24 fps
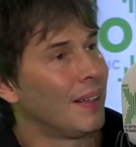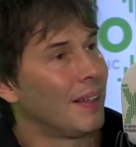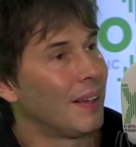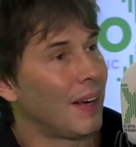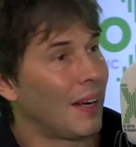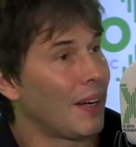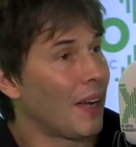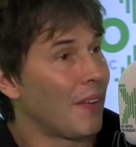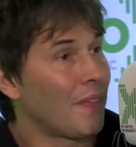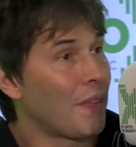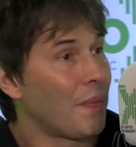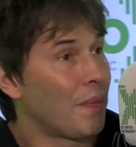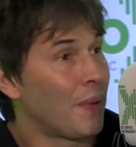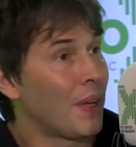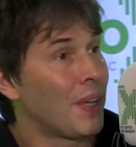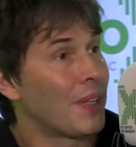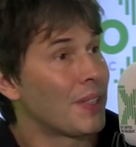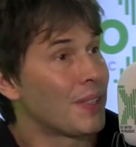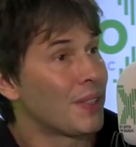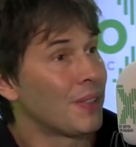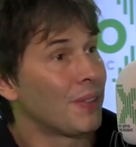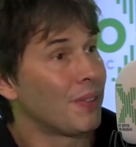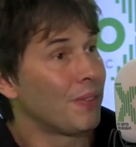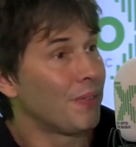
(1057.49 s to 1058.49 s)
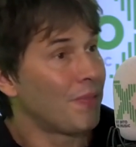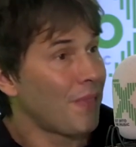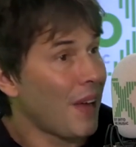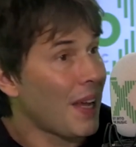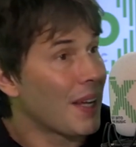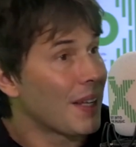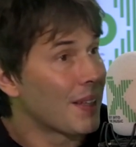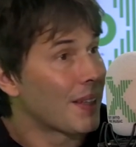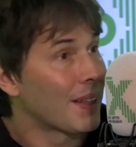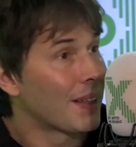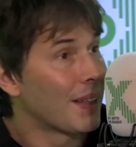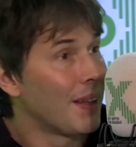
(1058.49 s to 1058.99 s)
I don't have a personal
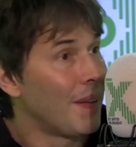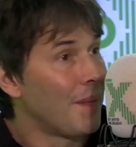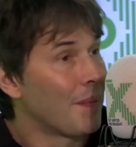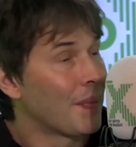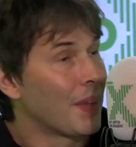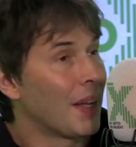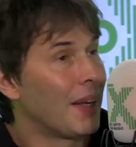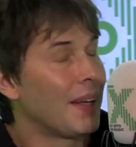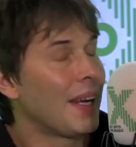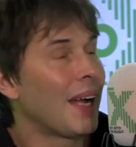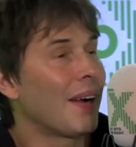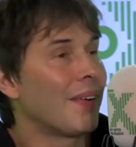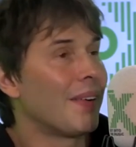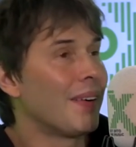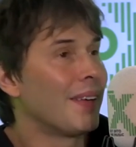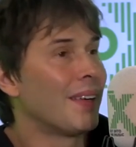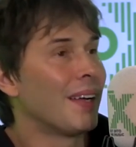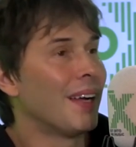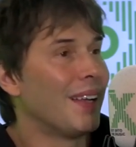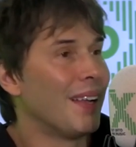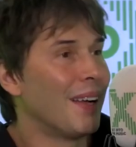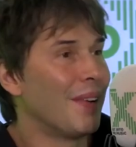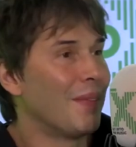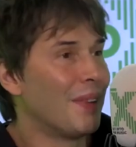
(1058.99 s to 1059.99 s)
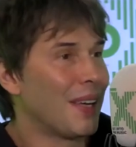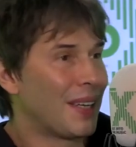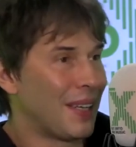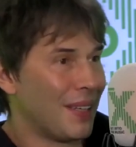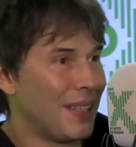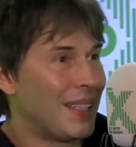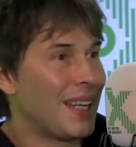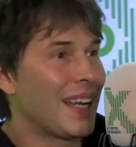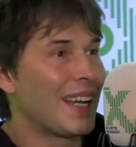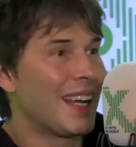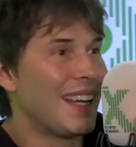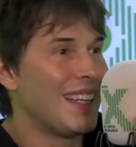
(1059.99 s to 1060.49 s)
faith. Now, and we
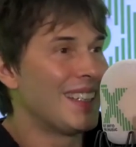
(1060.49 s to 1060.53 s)
can dig